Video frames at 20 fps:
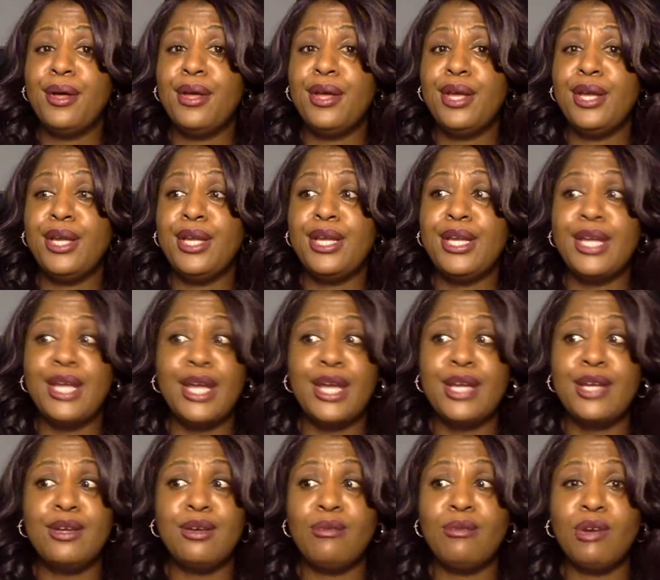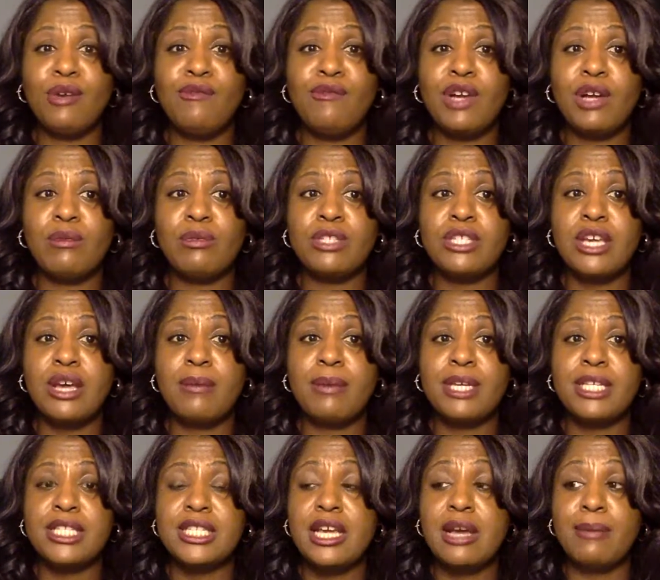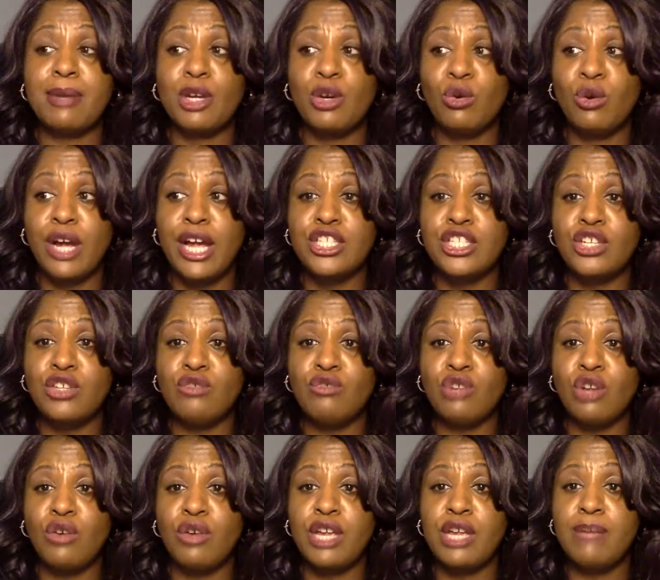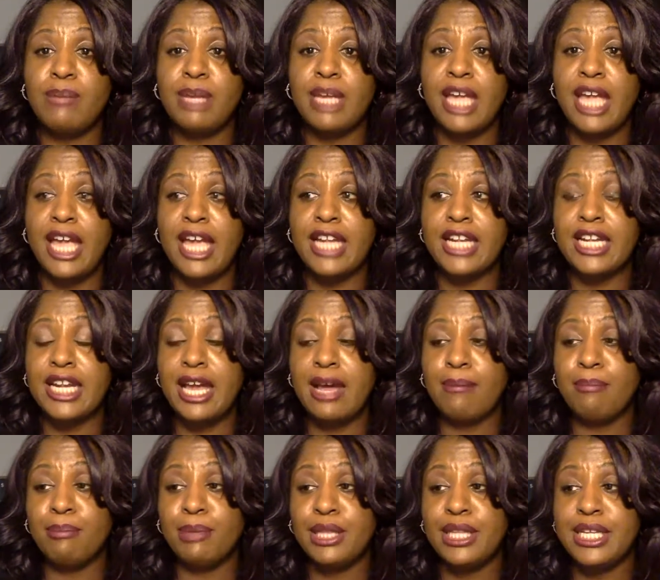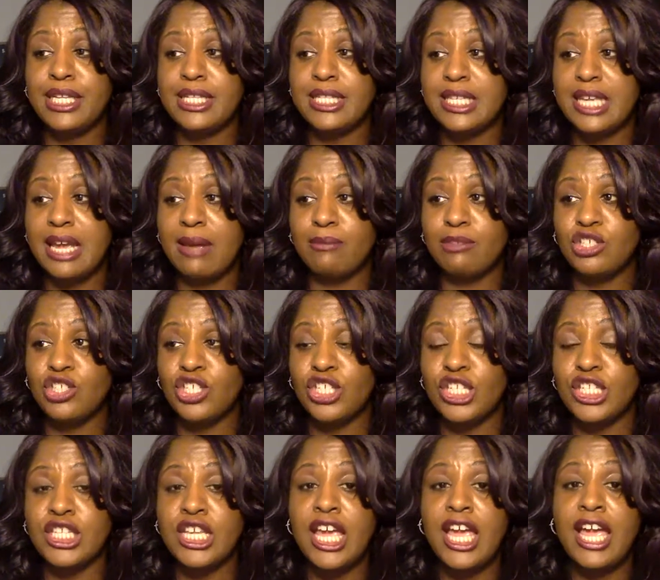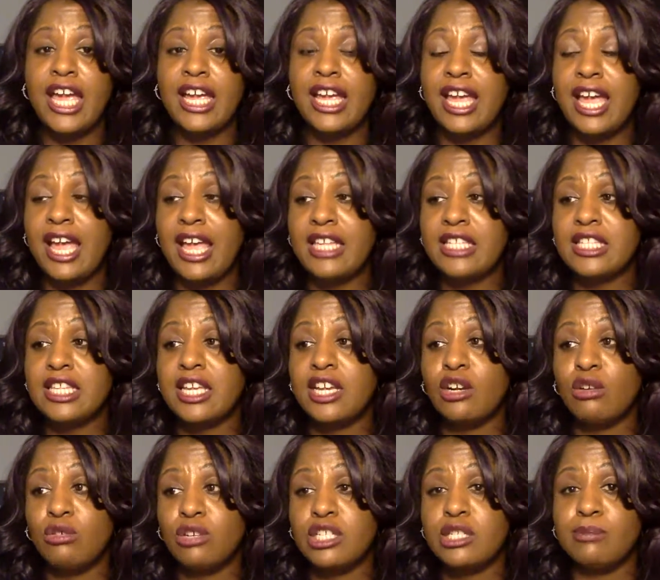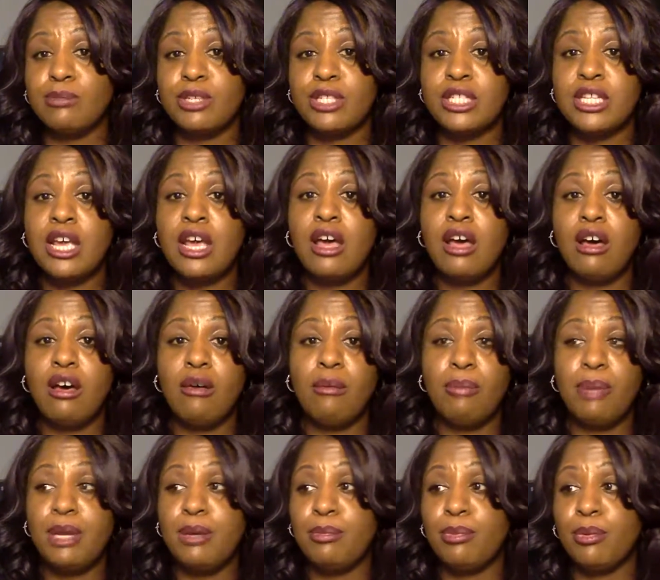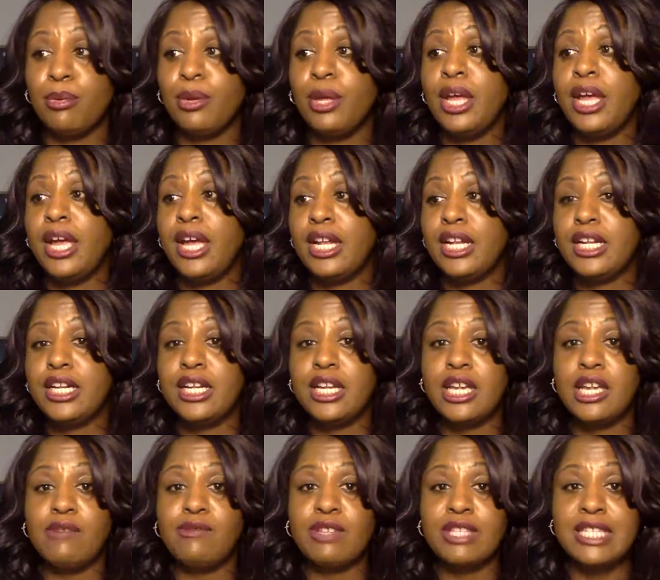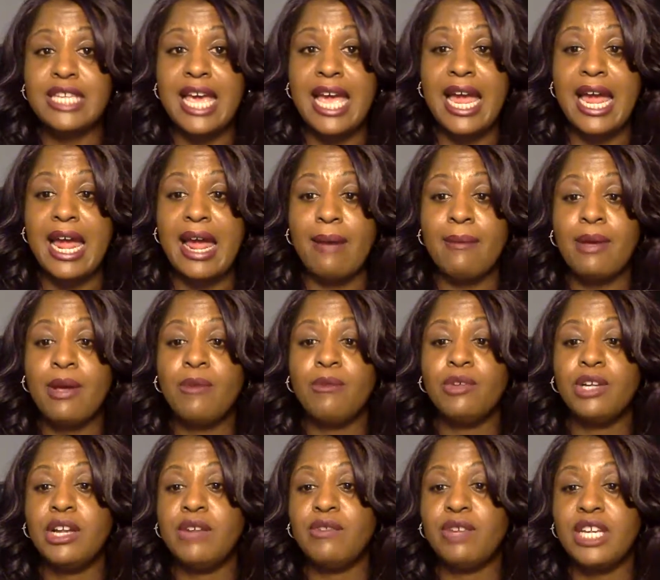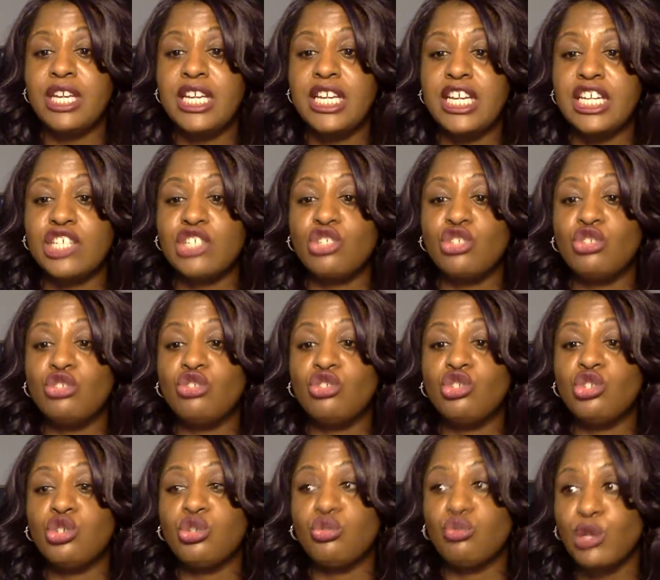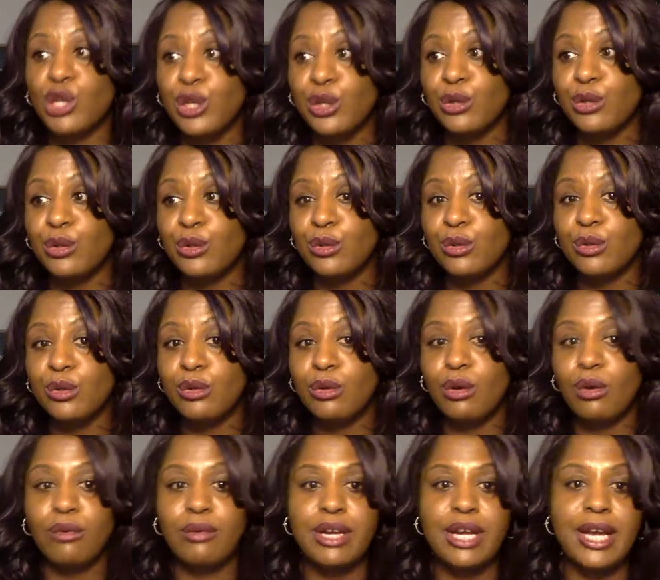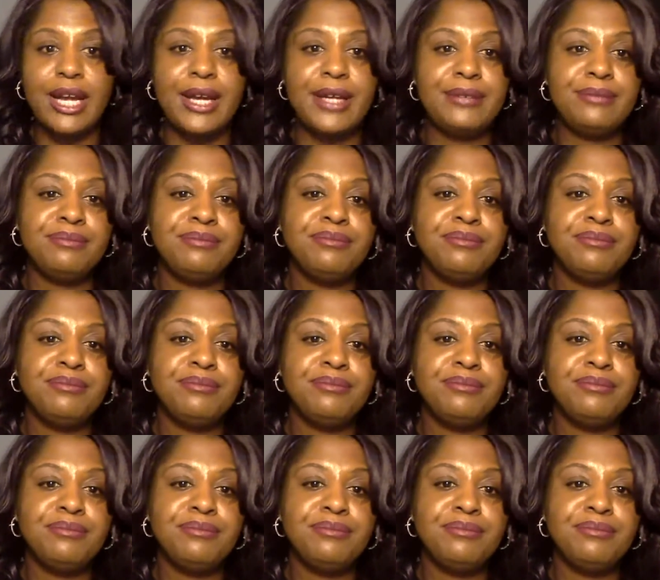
Yeah, you don't want to fuck with Tommy because Tommy crazy. He be handing out bullet sandwiches and canceling Christmas on people at any given time whenever he get triggered. Okay.